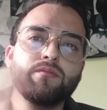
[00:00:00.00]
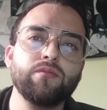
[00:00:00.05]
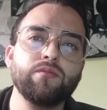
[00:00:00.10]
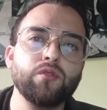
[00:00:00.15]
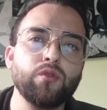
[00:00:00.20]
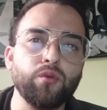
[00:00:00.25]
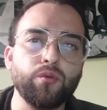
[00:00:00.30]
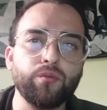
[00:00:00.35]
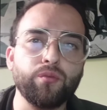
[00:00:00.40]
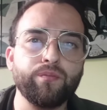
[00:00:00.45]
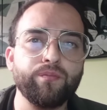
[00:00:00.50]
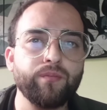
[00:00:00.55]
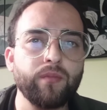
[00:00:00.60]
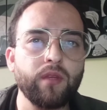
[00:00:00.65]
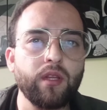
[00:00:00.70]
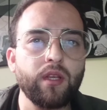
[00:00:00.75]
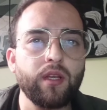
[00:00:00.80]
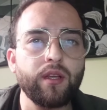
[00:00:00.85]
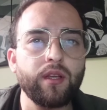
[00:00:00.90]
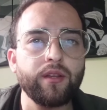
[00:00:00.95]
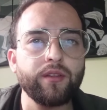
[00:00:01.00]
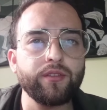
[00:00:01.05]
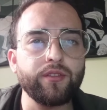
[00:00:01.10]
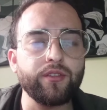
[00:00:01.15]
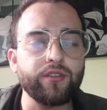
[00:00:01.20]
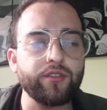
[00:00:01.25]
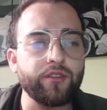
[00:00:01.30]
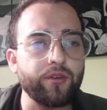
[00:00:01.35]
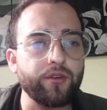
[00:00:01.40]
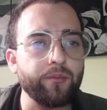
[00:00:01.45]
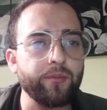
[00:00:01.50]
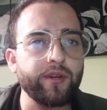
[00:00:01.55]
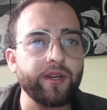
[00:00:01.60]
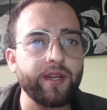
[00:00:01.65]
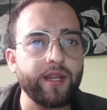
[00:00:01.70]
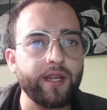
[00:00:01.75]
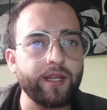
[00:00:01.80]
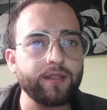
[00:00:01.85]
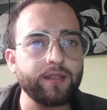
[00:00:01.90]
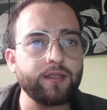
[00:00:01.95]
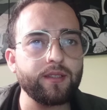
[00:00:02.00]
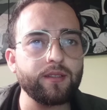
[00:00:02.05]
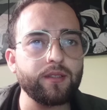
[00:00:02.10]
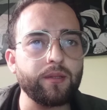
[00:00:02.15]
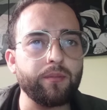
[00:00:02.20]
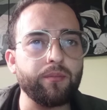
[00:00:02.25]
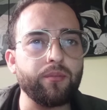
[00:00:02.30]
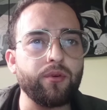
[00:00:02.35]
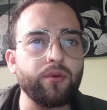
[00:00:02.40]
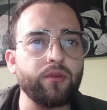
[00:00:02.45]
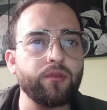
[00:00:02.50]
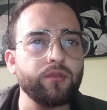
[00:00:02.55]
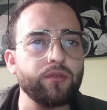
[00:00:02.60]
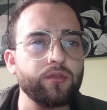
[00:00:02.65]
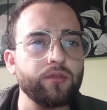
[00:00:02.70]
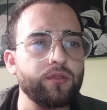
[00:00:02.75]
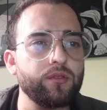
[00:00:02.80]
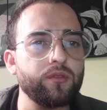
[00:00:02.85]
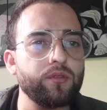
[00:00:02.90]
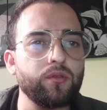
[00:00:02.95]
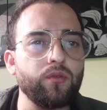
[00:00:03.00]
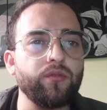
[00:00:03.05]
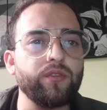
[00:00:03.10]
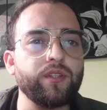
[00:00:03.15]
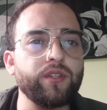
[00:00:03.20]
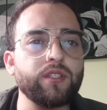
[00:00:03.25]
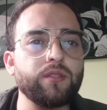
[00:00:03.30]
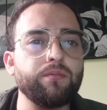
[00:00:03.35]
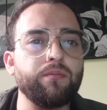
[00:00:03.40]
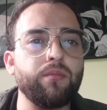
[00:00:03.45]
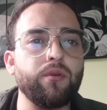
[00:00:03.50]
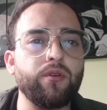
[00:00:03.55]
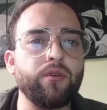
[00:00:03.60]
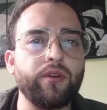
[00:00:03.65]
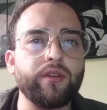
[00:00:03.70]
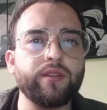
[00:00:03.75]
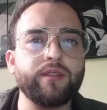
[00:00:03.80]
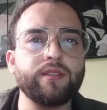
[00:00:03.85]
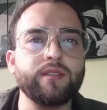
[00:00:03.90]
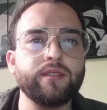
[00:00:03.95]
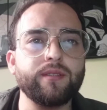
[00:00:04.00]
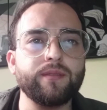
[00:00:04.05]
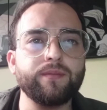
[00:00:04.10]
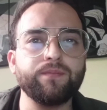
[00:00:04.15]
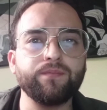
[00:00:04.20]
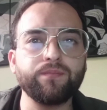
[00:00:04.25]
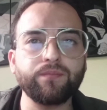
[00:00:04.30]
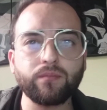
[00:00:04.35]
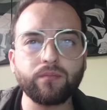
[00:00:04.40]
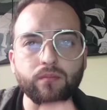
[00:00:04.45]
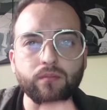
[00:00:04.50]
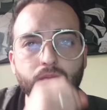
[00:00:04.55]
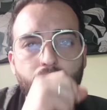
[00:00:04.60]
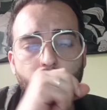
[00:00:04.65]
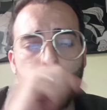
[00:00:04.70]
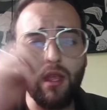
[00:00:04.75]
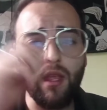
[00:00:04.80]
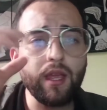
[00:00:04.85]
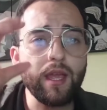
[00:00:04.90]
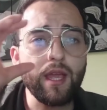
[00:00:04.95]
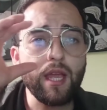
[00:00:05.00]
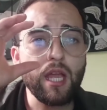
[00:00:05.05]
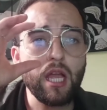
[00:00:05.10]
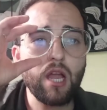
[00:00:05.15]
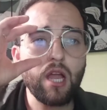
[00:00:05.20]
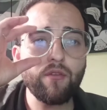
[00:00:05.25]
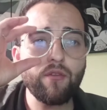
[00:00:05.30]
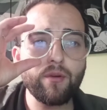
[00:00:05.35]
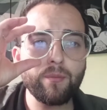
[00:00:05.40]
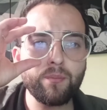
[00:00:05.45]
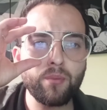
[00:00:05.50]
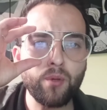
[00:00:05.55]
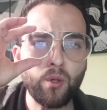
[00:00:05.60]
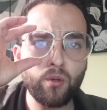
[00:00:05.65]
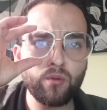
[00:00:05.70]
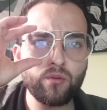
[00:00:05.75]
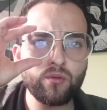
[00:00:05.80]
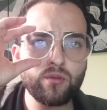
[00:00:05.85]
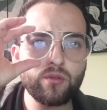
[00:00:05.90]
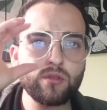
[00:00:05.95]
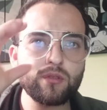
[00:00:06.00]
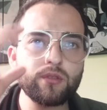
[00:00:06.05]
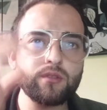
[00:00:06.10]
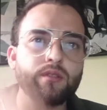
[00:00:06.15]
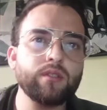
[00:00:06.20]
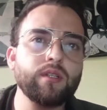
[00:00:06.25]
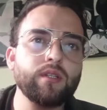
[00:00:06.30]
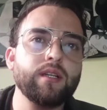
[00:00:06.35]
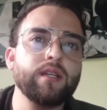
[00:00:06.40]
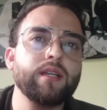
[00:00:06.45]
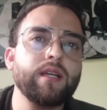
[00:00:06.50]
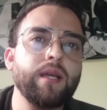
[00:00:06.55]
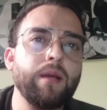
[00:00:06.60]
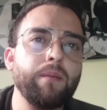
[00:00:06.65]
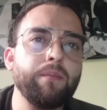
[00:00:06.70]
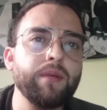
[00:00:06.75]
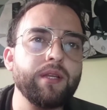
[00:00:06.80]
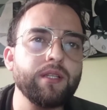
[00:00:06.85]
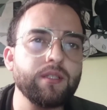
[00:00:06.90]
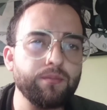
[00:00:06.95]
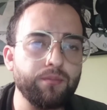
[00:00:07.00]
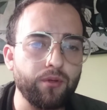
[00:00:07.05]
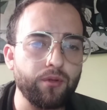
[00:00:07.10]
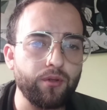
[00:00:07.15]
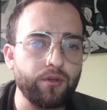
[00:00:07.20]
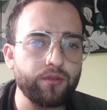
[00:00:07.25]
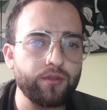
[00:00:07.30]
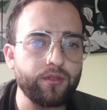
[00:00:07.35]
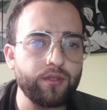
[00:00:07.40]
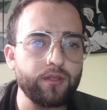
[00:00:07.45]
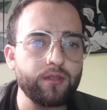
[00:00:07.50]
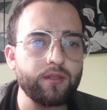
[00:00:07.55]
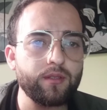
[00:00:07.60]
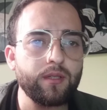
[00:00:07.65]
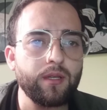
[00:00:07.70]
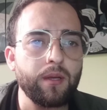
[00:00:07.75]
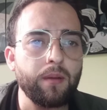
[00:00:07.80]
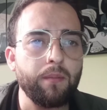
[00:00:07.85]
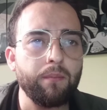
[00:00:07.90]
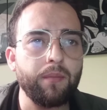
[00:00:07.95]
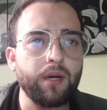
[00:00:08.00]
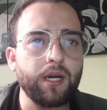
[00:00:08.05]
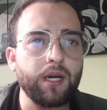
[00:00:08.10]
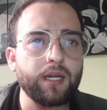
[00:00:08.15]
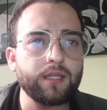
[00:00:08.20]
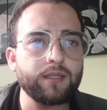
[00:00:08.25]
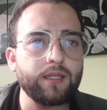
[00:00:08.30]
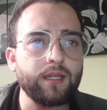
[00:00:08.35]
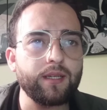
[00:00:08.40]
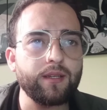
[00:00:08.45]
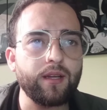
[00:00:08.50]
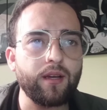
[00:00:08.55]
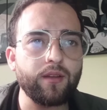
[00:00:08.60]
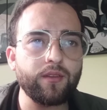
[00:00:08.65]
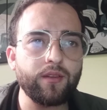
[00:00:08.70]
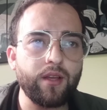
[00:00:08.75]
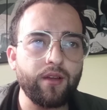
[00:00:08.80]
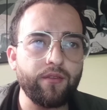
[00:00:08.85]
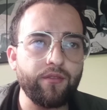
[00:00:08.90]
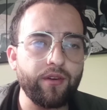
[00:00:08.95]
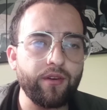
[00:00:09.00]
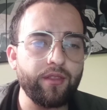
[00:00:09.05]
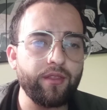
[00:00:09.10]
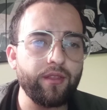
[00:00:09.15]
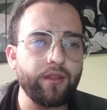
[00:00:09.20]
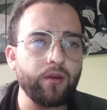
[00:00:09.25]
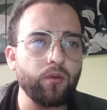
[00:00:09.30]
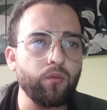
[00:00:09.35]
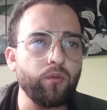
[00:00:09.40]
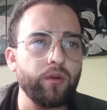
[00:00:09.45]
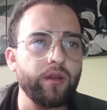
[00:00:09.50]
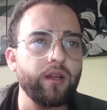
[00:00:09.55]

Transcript: 2. Determine the products to be exported. Every product can be exported, but not everything will